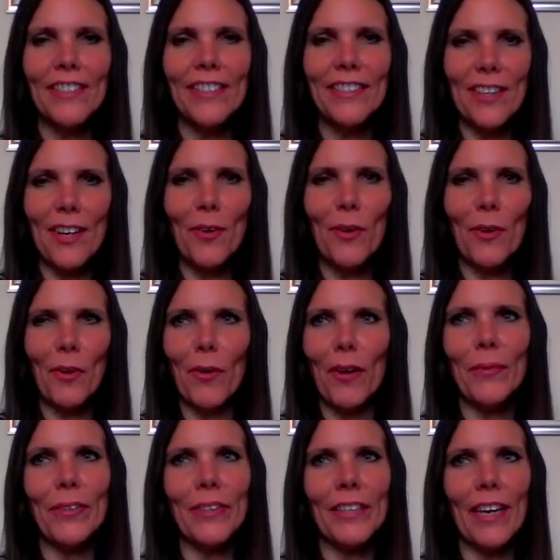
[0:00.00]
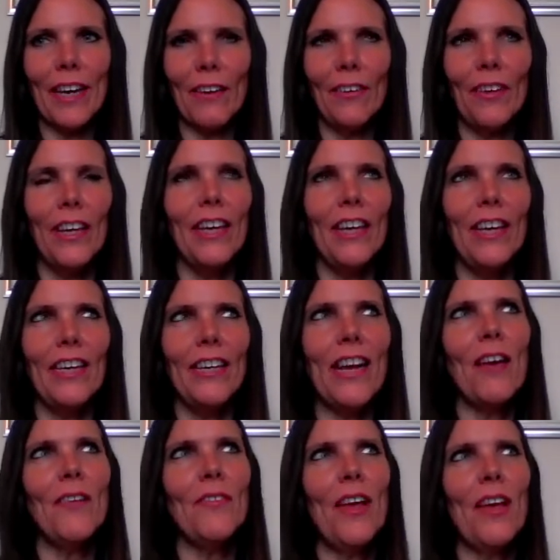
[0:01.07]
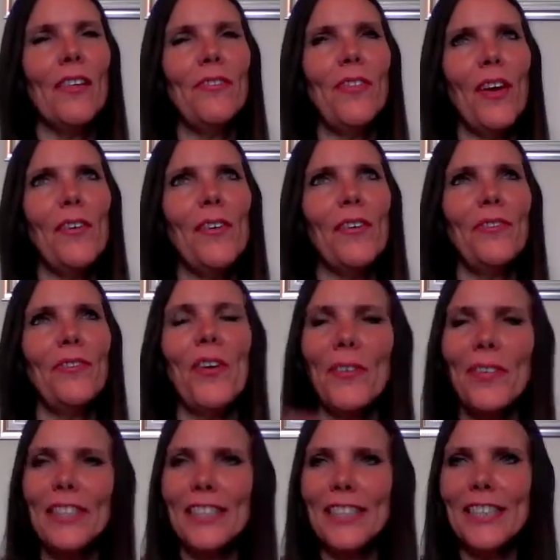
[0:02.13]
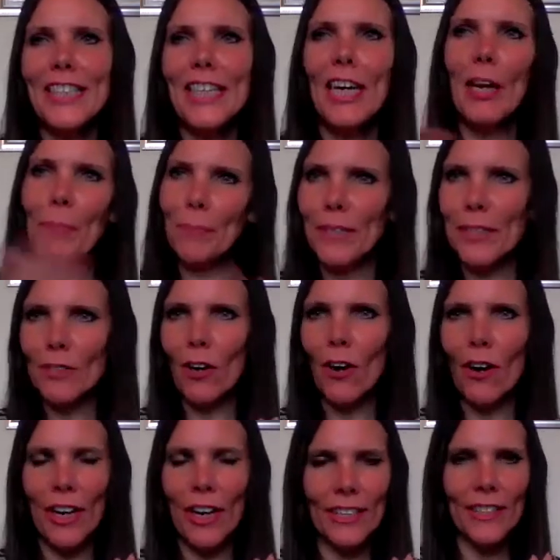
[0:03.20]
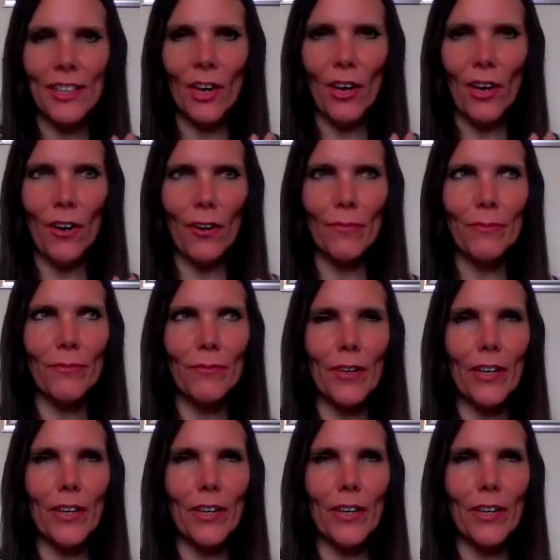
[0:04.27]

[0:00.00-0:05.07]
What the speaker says: I do agree with you. There is the tip side of